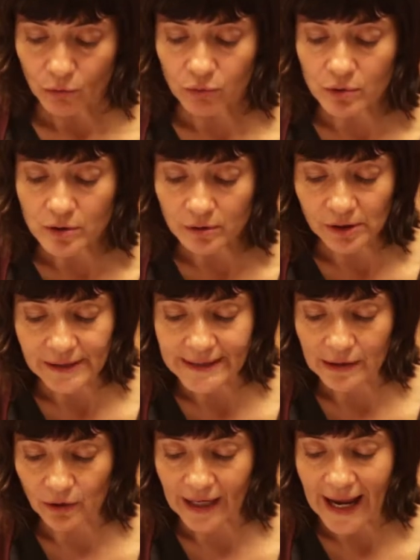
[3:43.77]

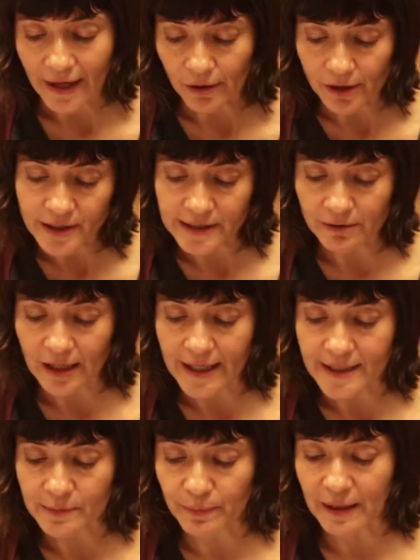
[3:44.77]
Ruderals are
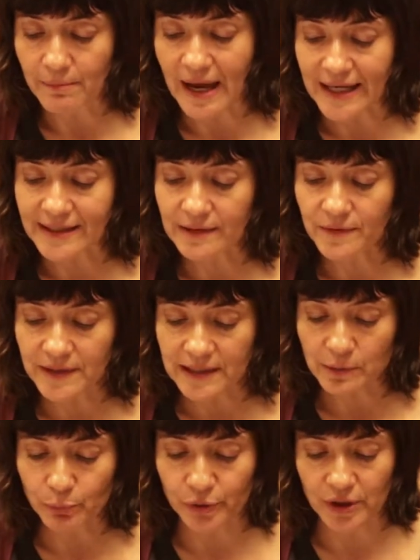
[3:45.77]
characterized by massive
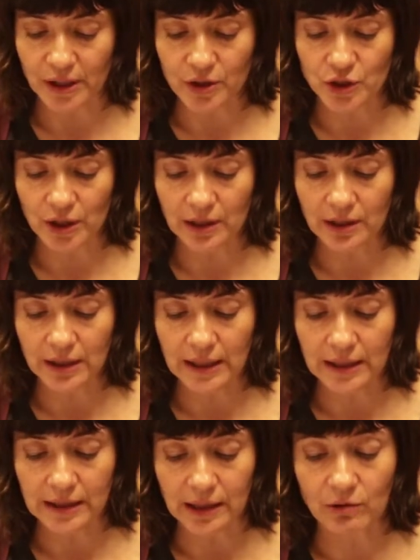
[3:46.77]
seed production.
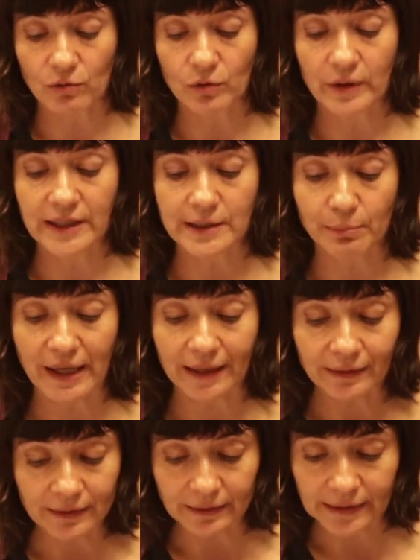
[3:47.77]
They grow
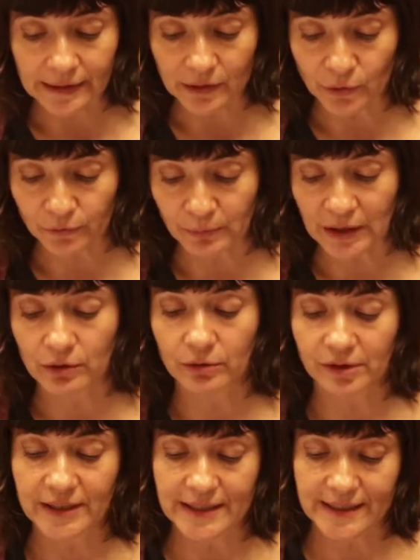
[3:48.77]
independently of
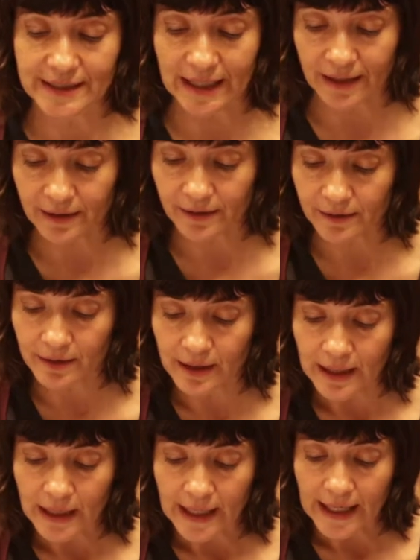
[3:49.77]
mycorrhizae
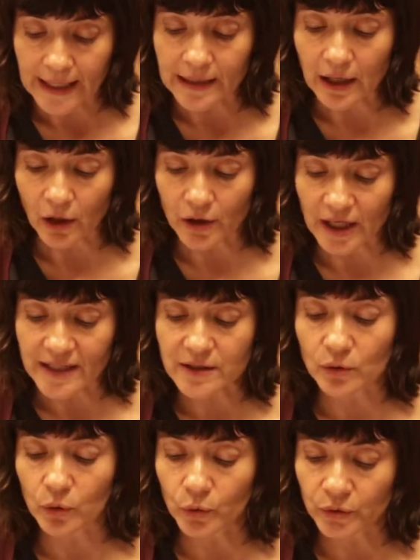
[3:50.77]
and are thus
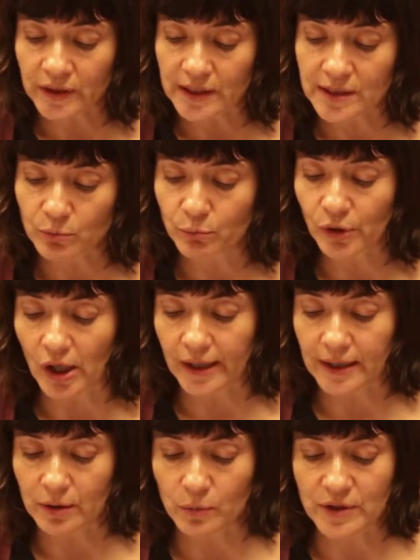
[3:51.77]
only
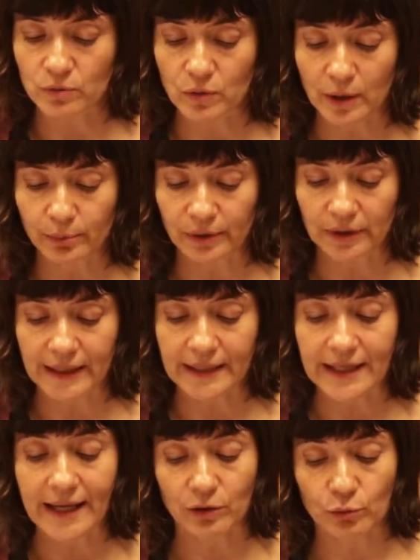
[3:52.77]
symbiotic with rubble and
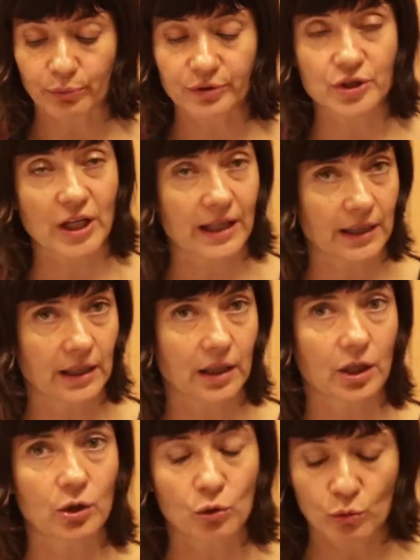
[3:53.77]
anthropogenic
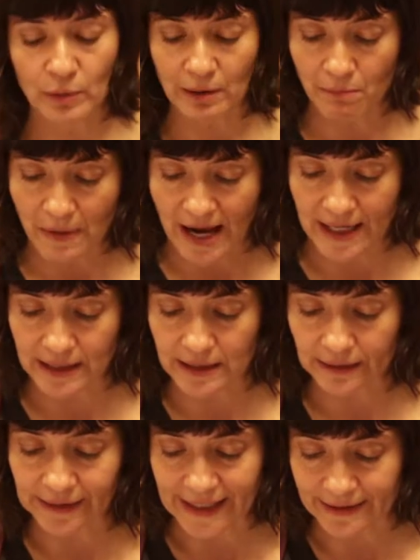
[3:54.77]
human-made
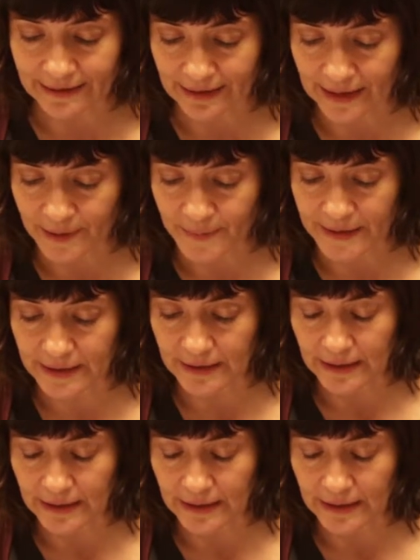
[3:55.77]
landscapes.